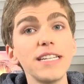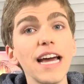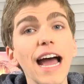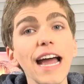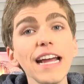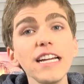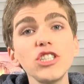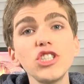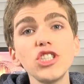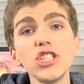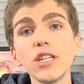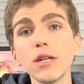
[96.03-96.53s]

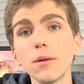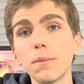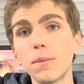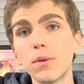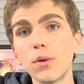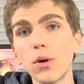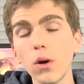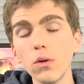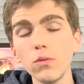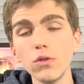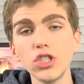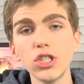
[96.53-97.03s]
TaiG
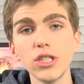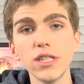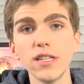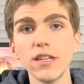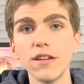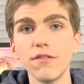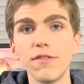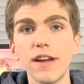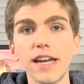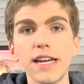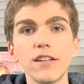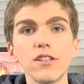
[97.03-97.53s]
approached
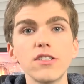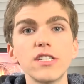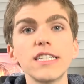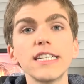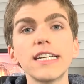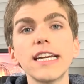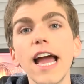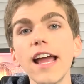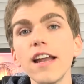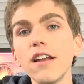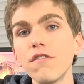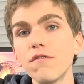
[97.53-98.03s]
the Evaders
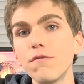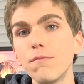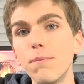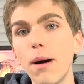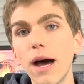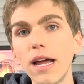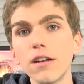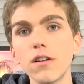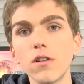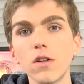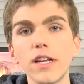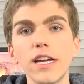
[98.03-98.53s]
to kind of
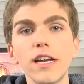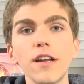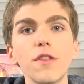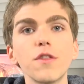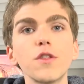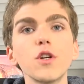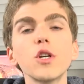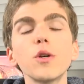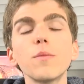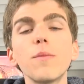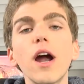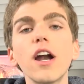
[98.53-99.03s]
bundle in a
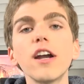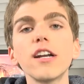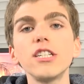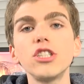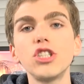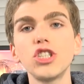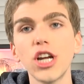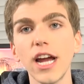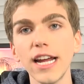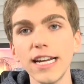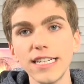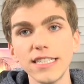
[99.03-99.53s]
third-party
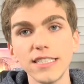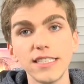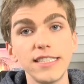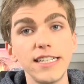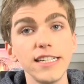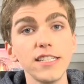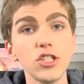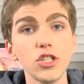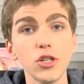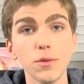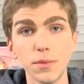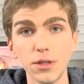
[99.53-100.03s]
Chinese
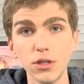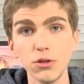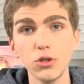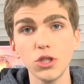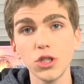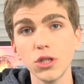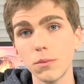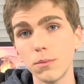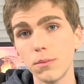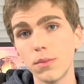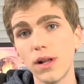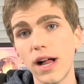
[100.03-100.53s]

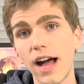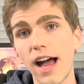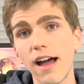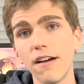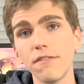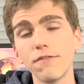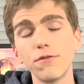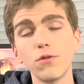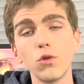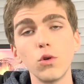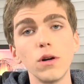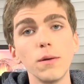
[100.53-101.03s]
distribution
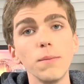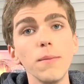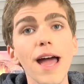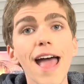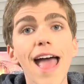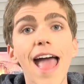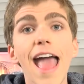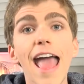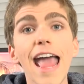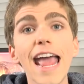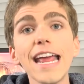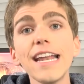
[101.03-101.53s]
platform
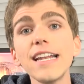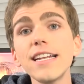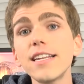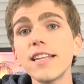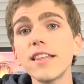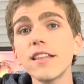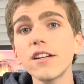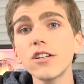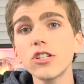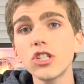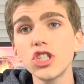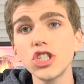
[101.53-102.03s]

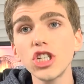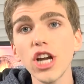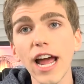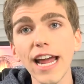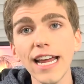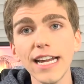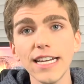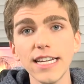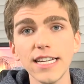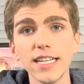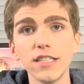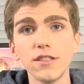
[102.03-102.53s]
into their
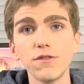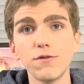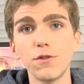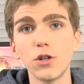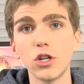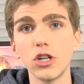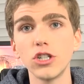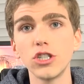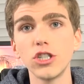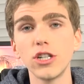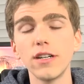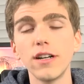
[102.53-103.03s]
Chinese
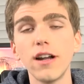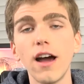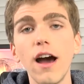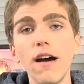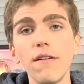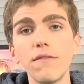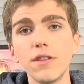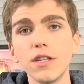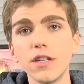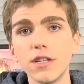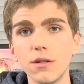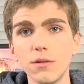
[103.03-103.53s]
version
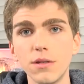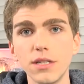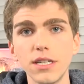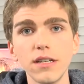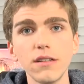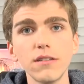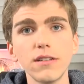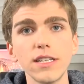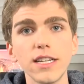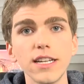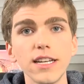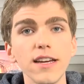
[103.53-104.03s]
of the
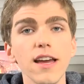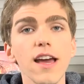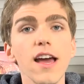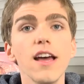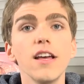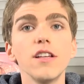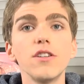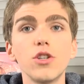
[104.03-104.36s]
utility.